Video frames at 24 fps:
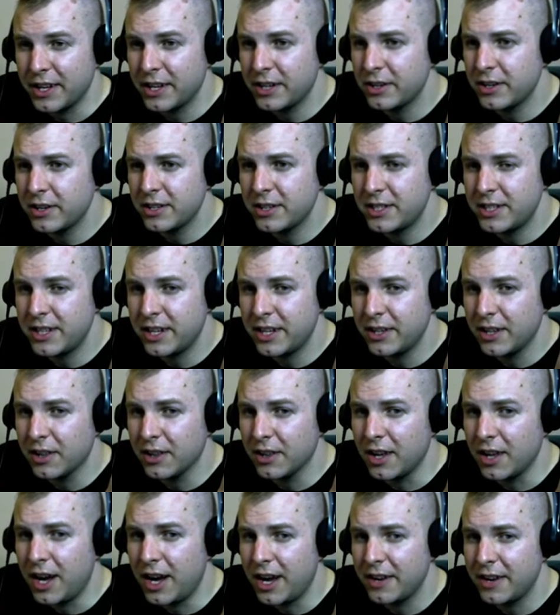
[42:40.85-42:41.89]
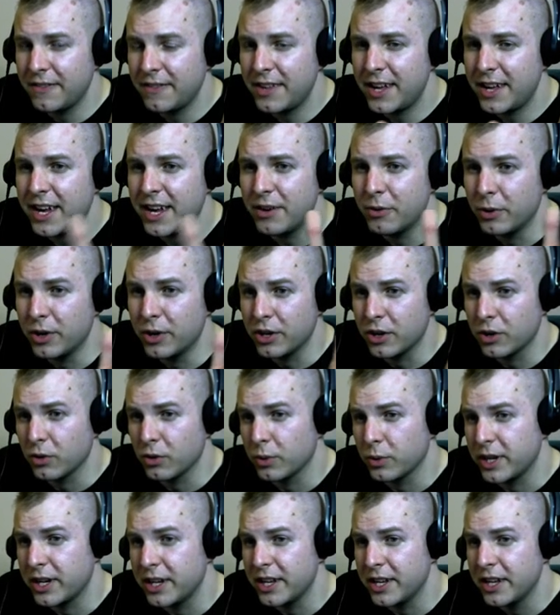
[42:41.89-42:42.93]
And you're going to see a lot of that when you're
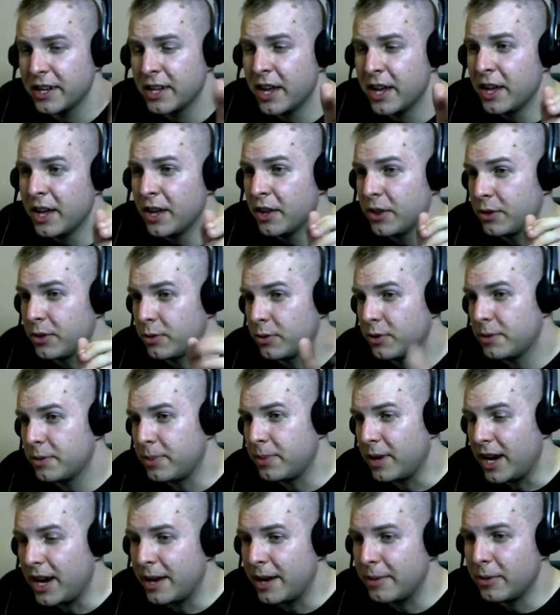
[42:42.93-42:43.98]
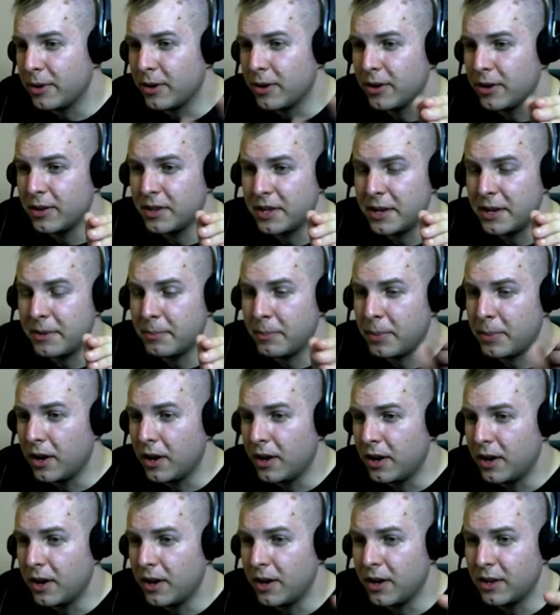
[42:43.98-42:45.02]
reading through the Bible and
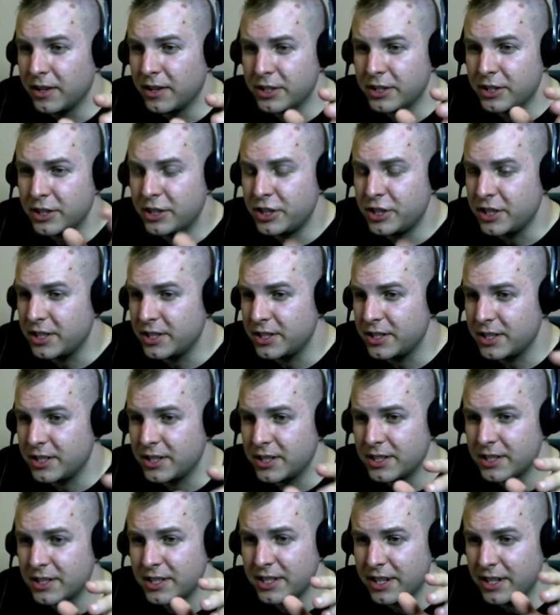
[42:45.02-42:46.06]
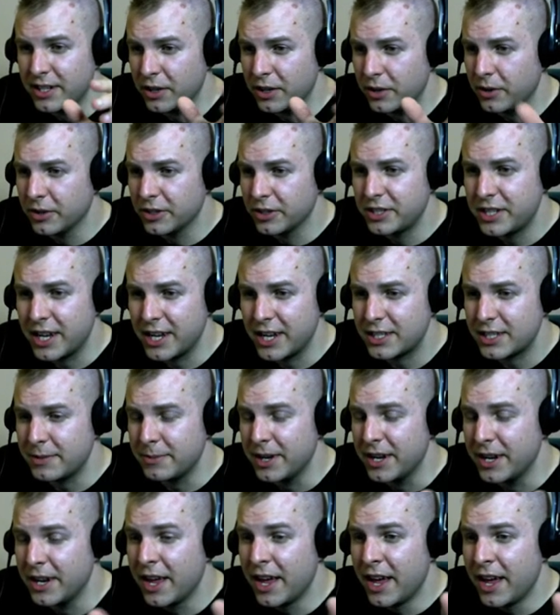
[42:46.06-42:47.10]
Paul and Jesus and the Old
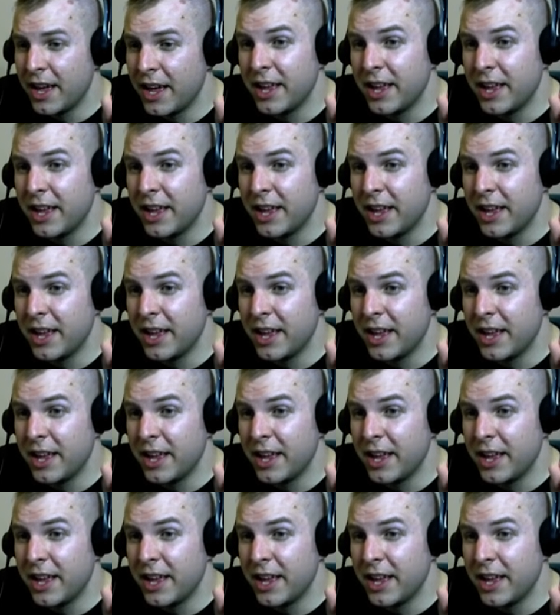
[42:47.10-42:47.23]
Testament.